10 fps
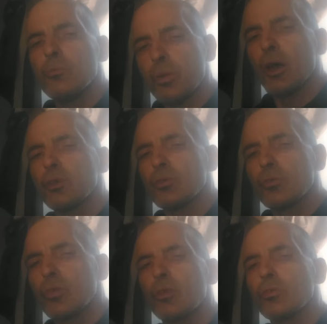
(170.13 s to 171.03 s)

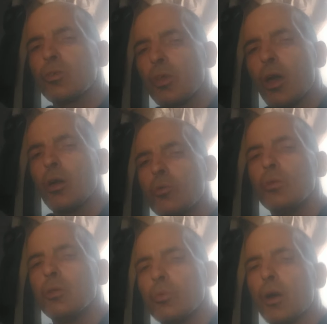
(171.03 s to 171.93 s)
base. It's the
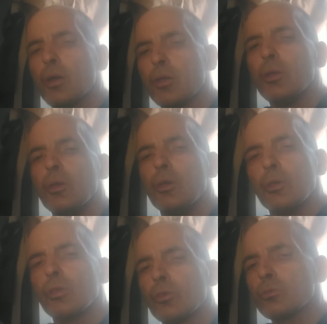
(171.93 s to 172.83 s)
only way.
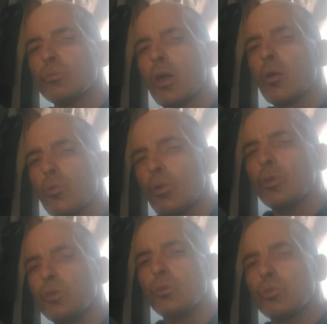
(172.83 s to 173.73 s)
Doesn't matter
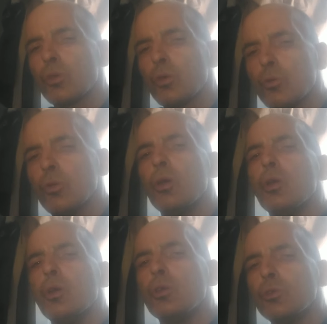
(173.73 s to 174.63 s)
what you do,
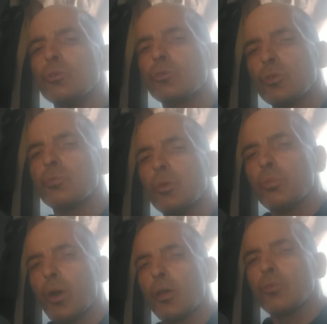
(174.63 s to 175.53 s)
you should be
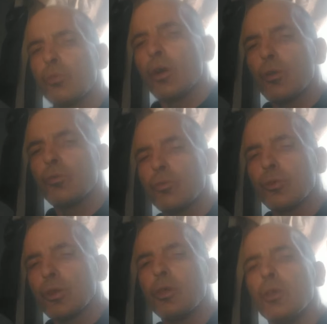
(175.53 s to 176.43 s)
paid right for
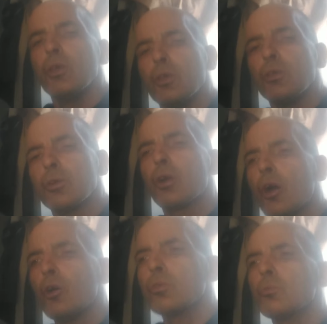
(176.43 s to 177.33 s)
it. You
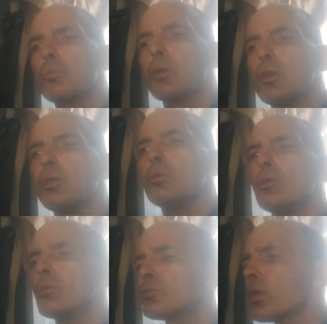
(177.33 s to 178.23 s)
can't be
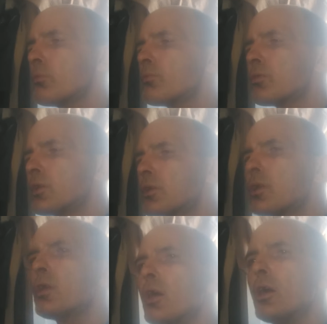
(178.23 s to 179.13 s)
something
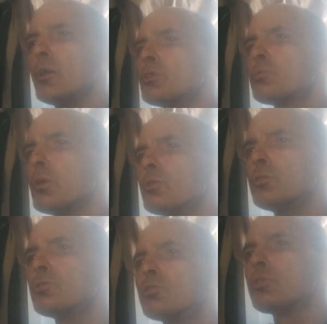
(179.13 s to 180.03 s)
and expect you to